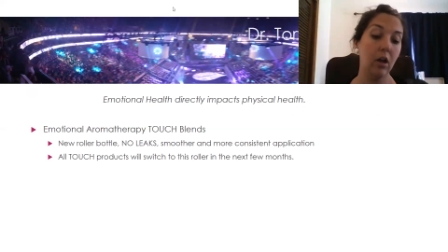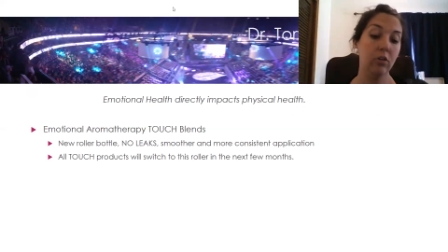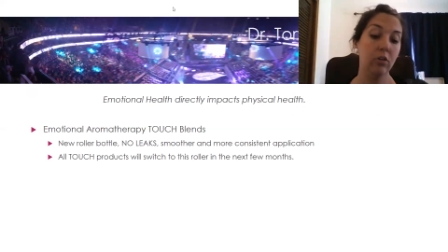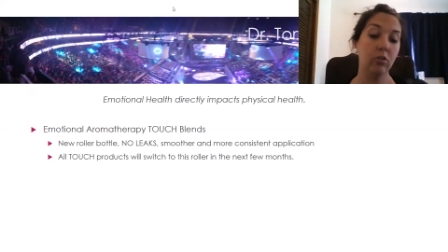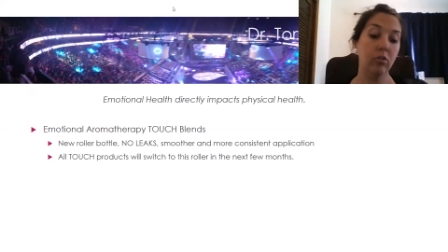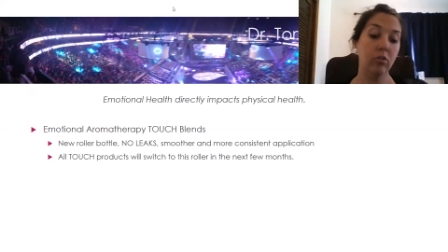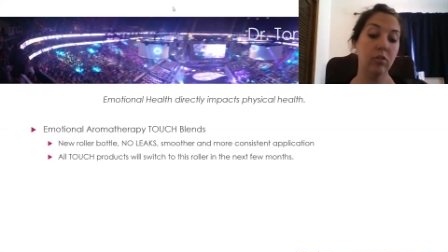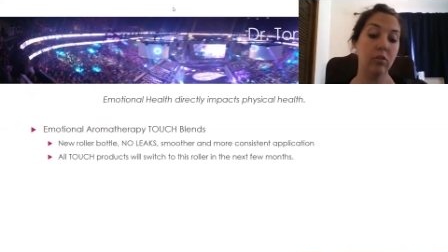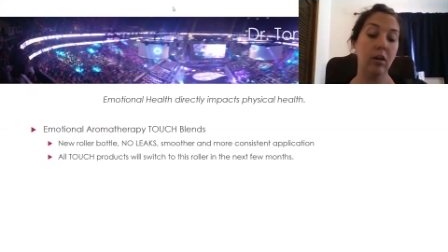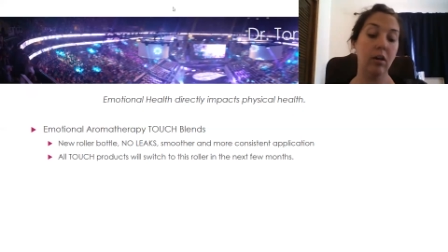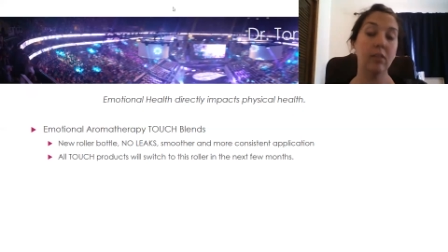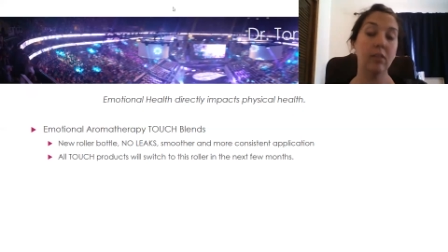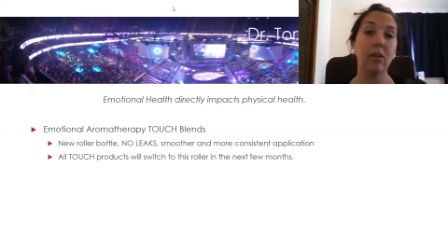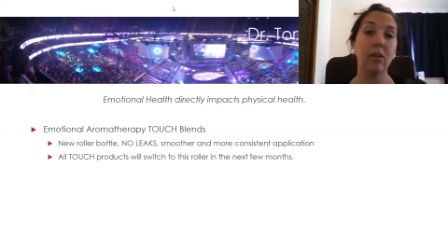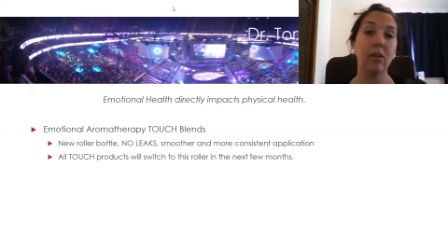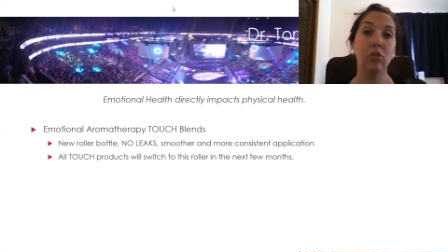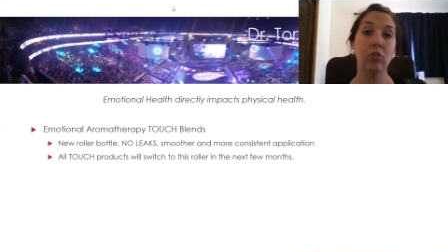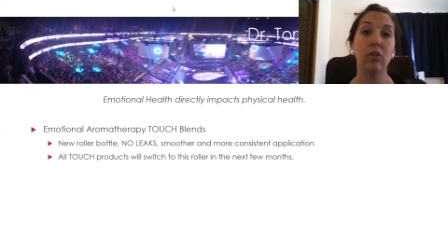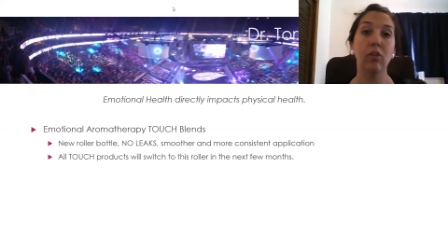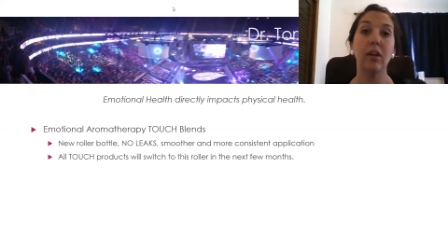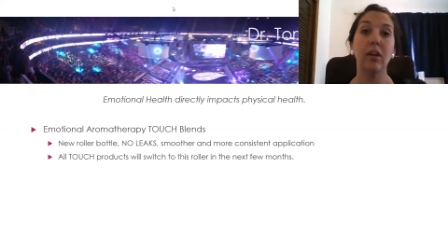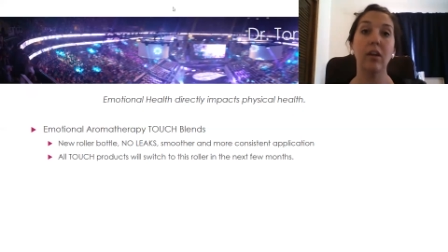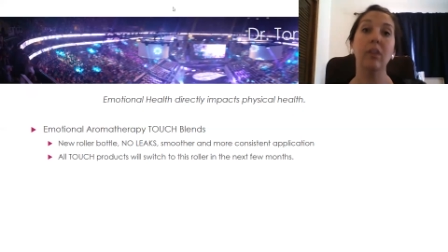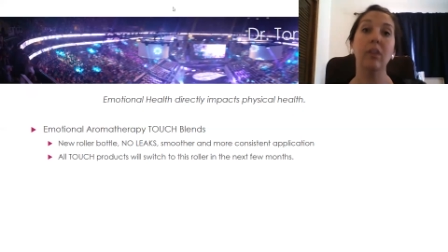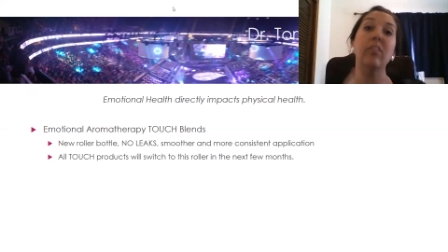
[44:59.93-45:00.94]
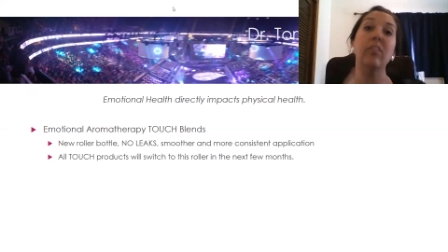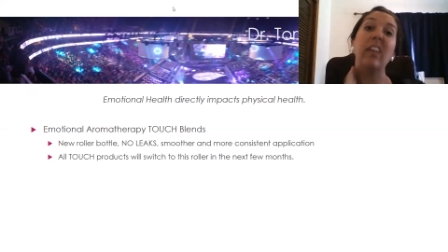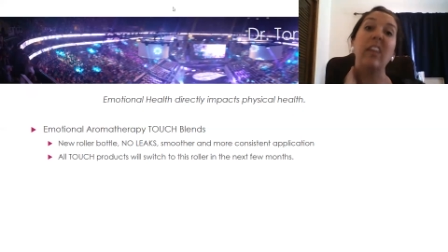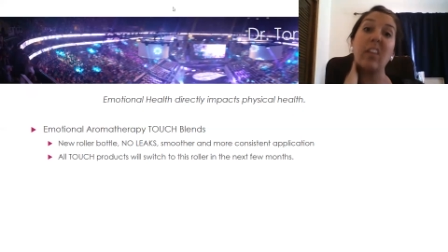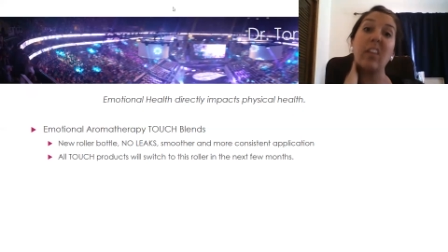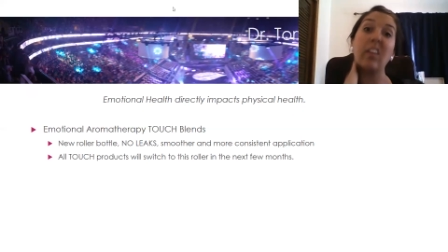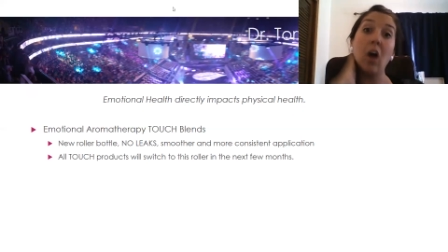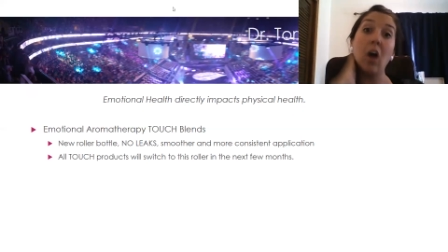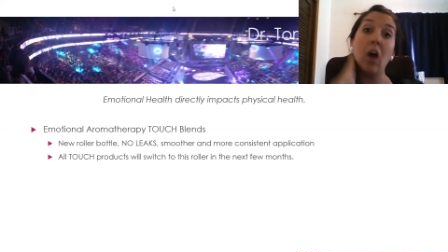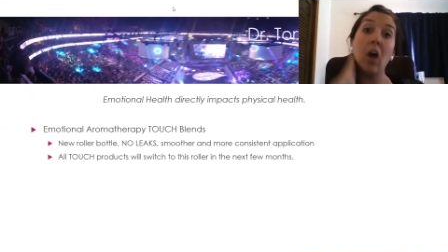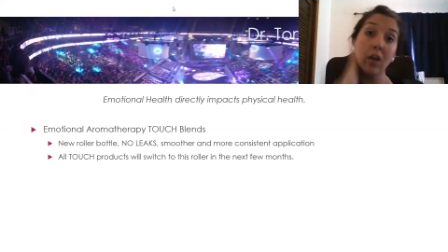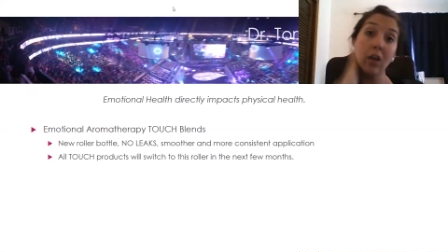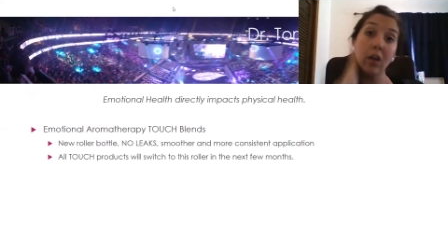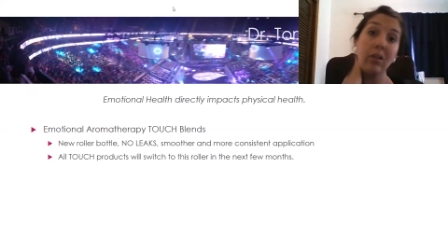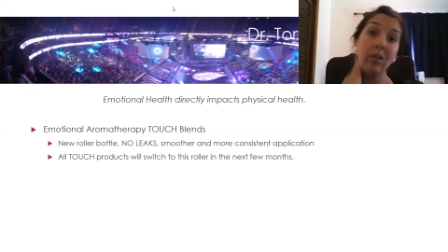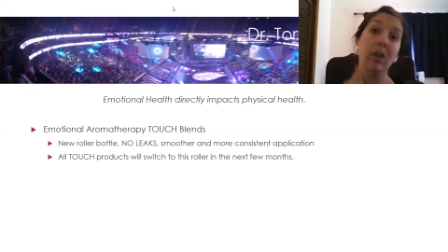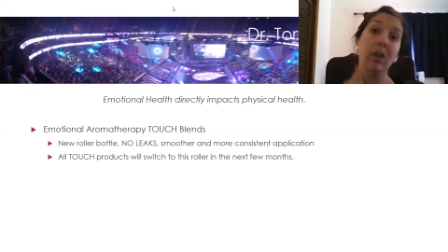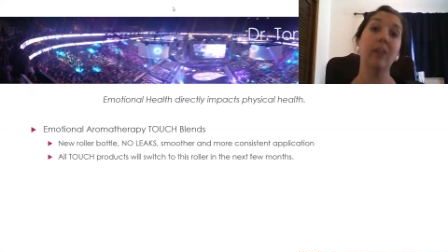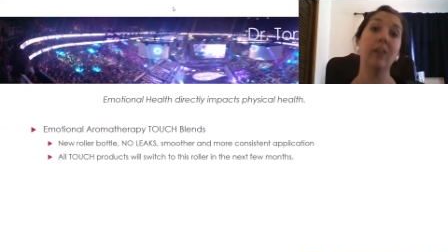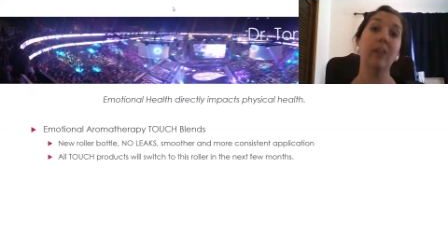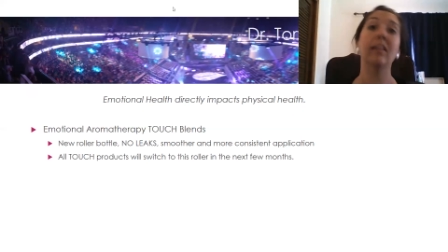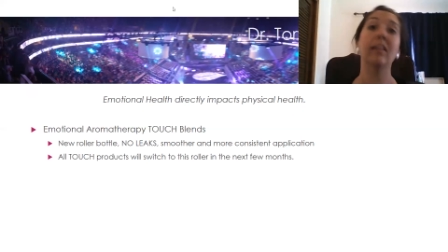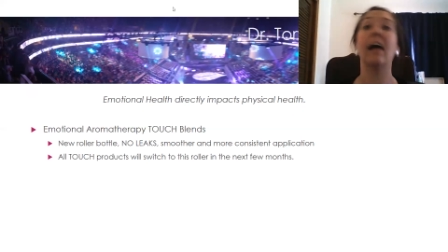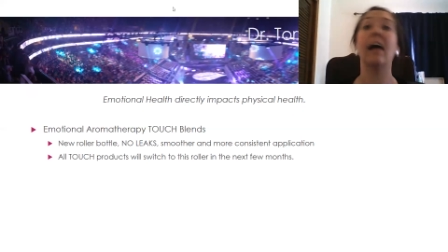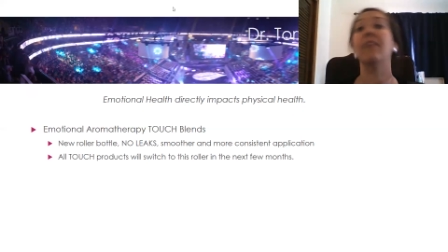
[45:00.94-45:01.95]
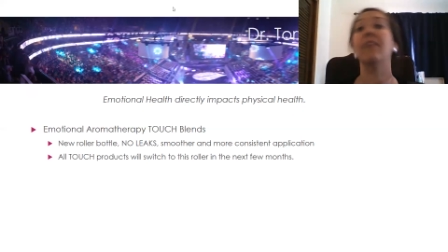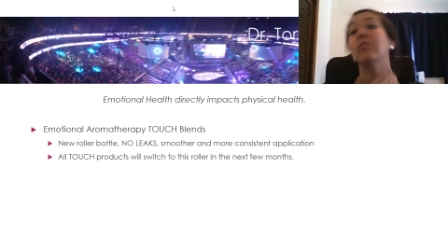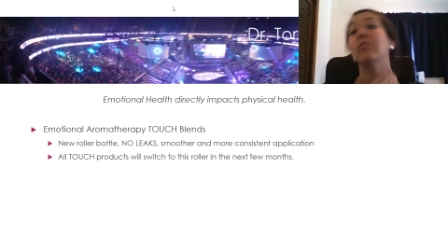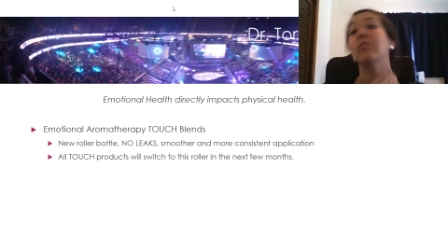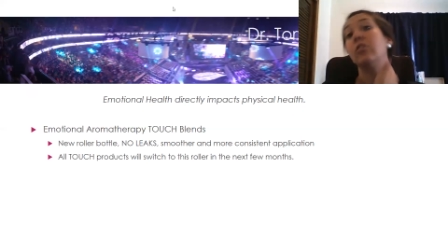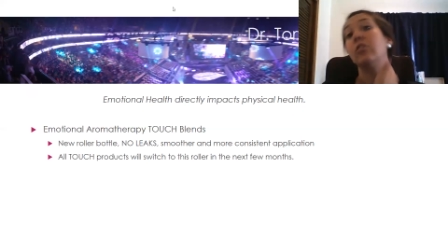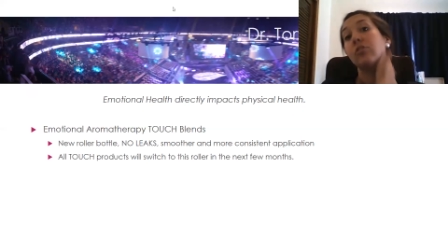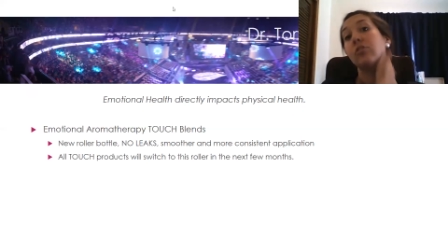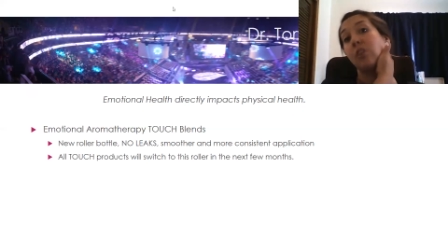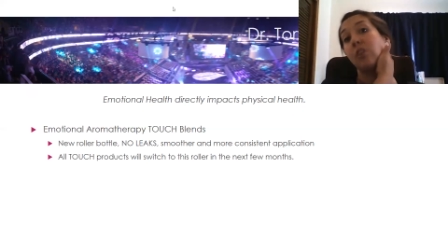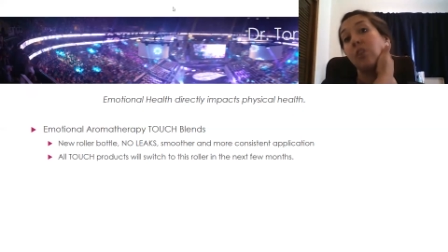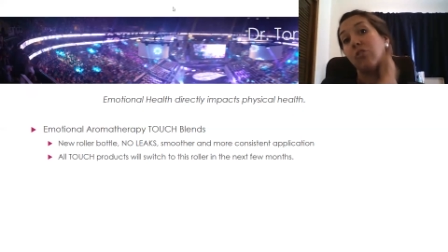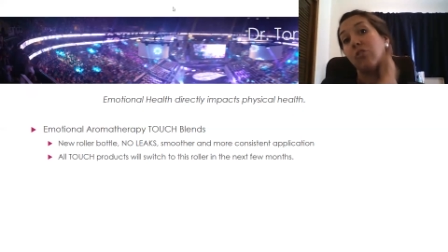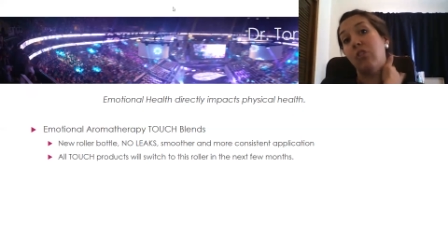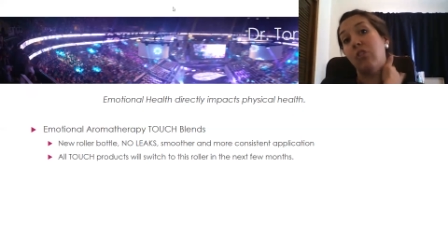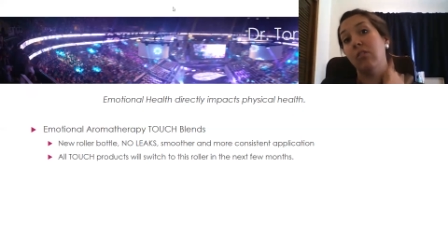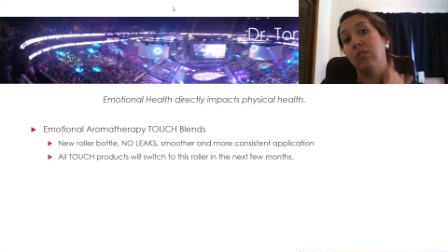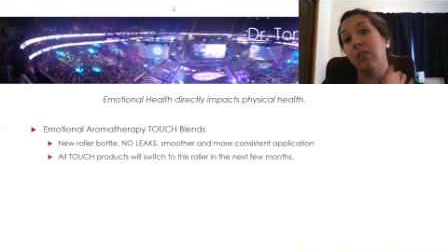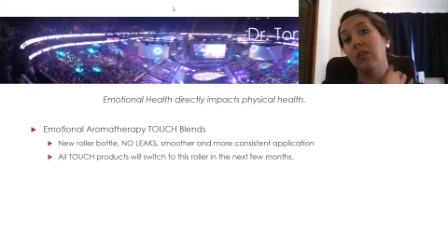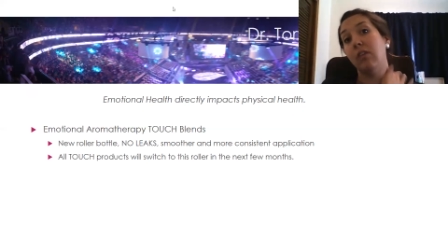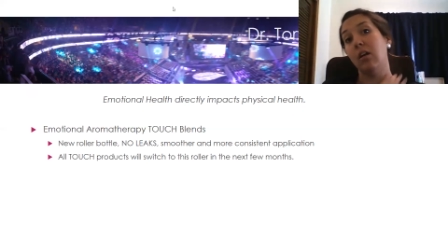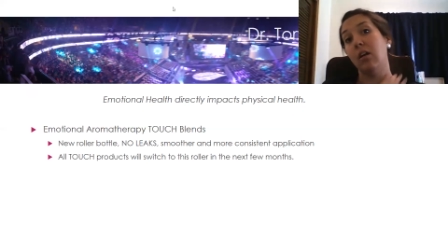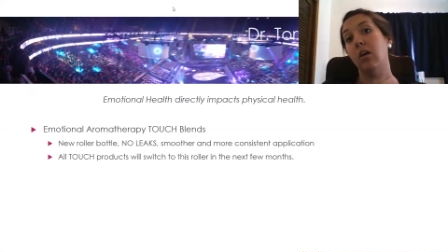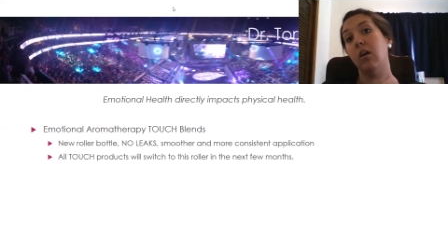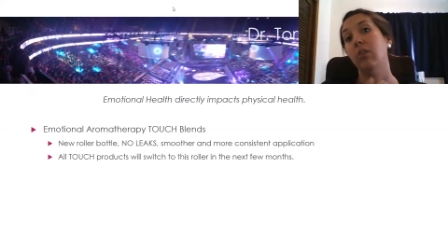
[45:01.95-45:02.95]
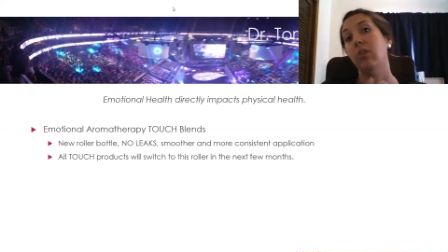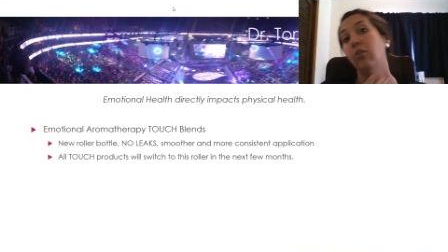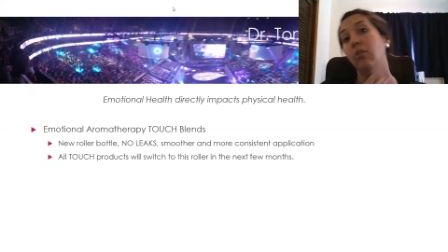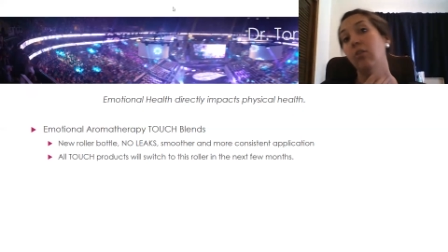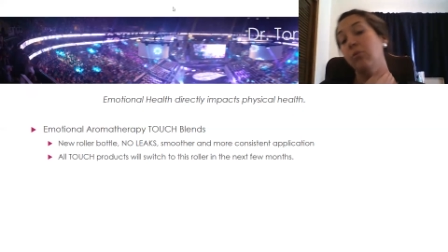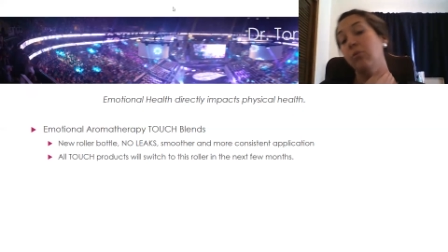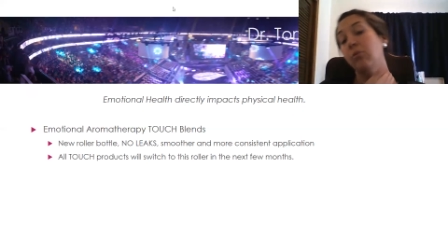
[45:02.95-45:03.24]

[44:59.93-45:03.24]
doTERRA touch line of like the On Guard, Lavender, DigestZen, all those